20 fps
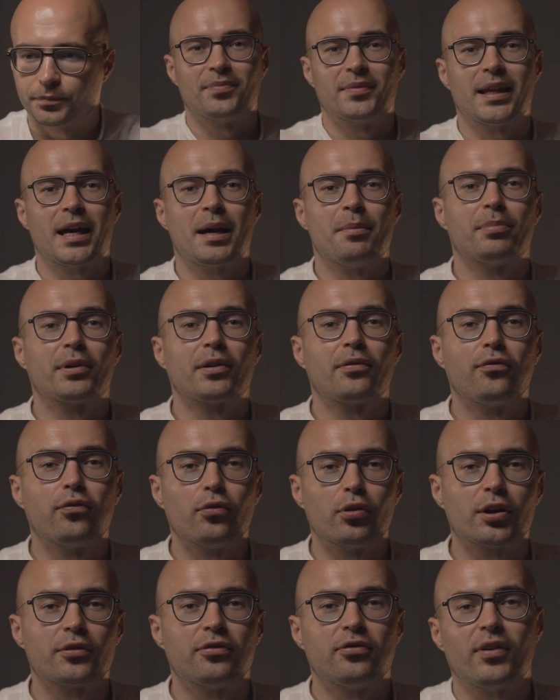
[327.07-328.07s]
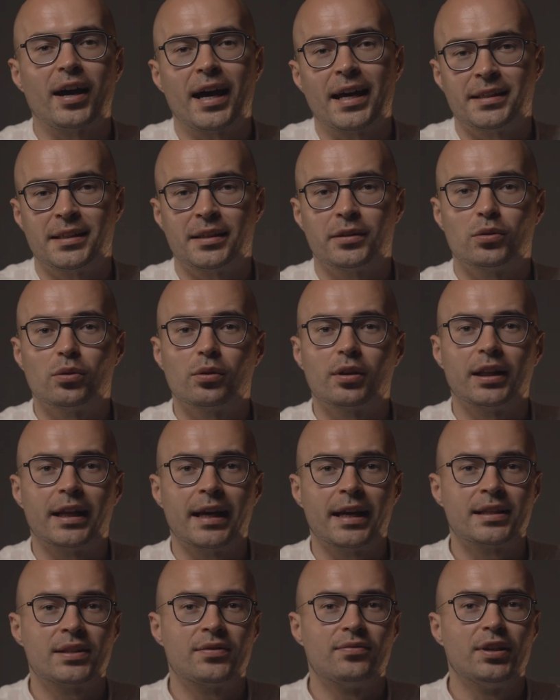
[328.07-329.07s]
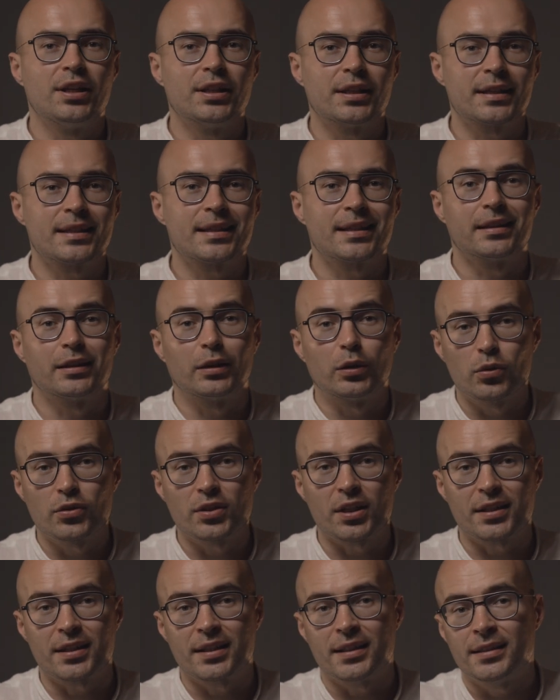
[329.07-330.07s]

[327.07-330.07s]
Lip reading: Number 4, finding Google Ads winners and losers.